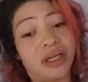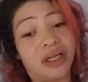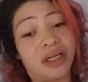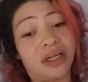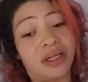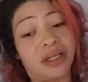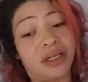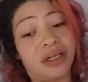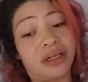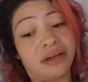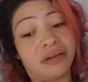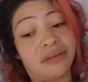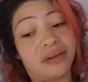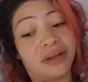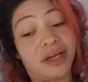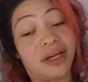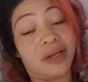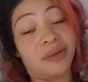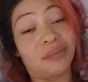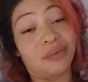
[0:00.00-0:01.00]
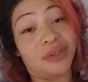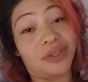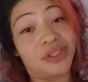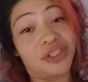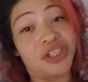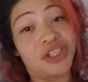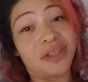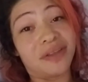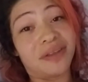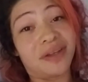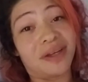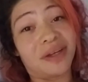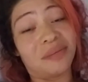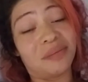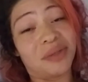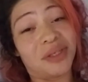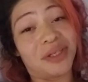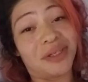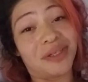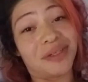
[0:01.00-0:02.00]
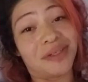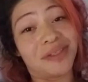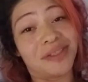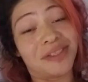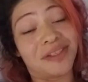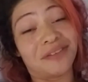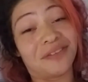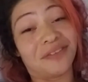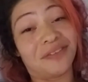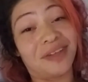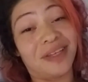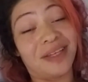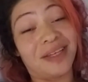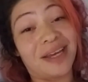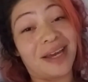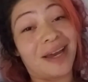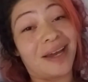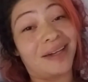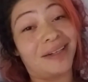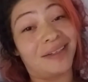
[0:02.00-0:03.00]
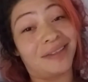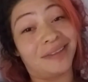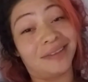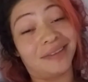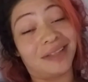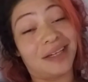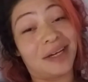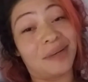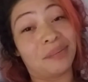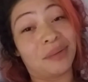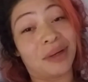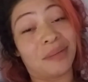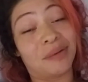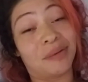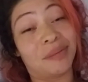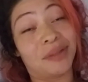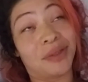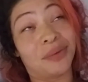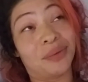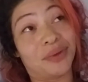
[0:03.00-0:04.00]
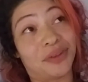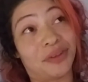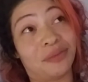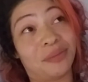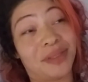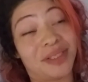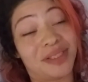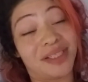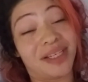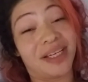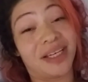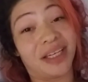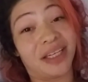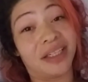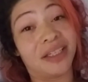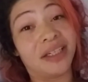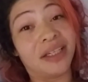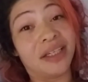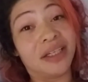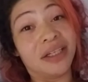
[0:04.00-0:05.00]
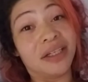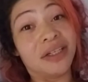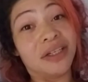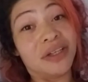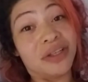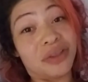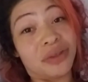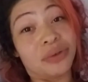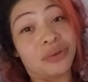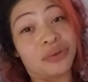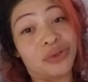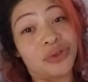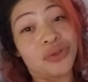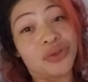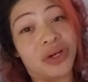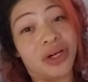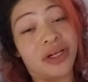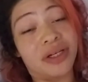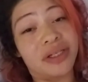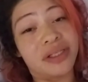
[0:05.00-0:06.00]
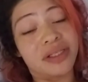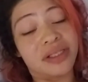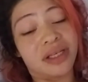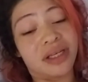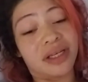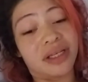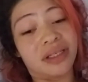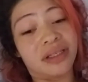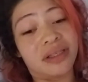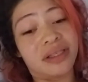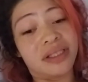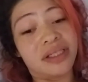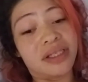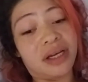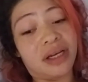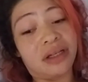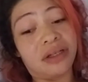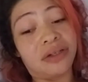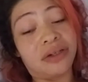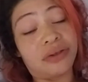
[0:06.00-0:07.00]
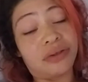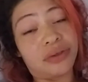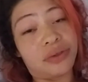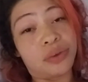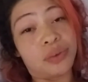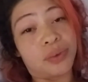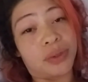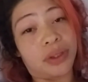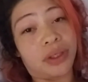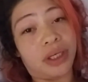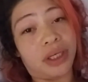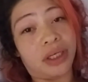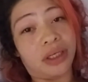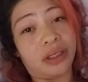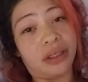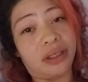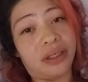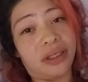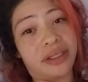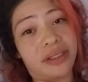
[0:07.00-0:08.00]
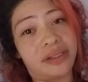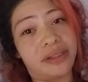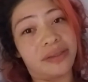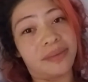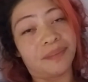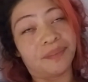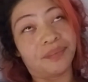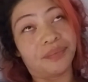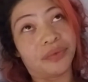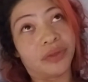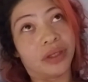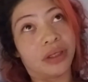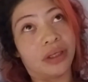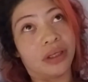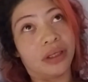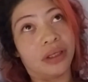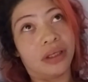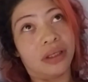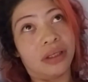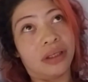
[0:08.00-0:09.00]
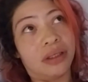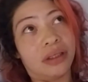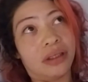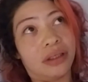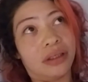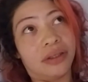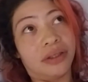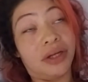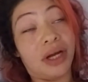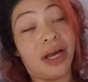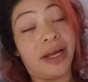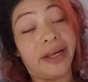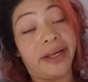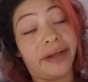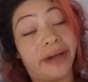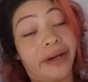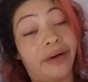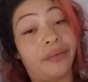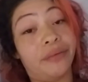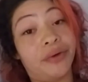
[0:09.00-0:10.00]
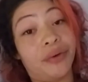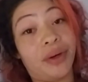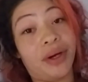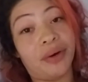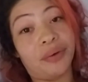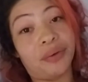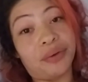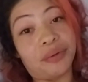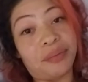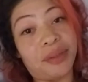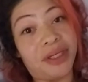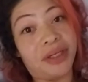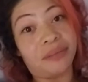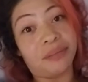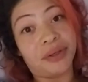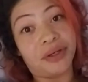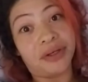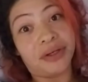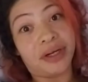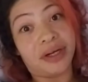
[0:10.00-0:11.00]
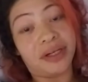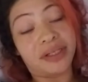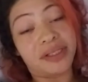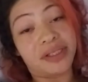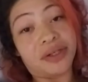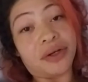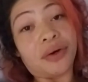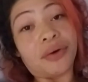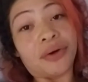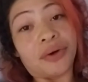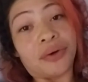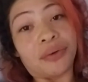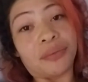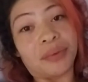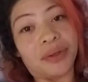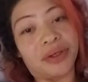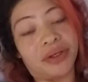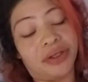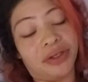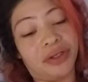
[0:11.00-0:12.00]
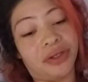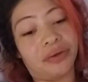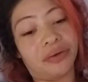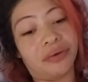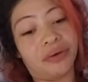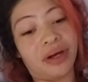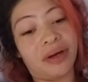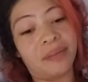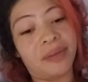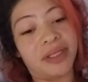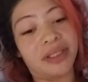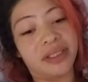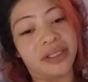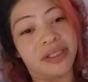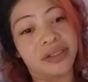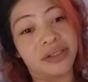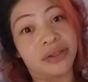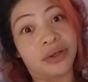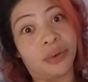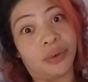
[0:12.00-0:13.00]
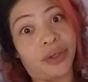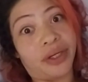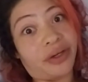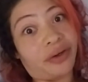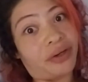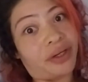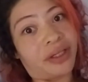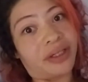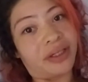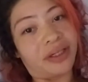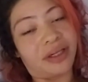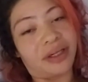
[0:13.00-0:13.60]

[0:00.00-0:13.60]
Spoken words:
And I appreciate that, because if he hadn't, I probably would have been taking those drugs, and the Tylenol is working. I don't know how it would be compared to oxycodone, but, I'm at least coherent.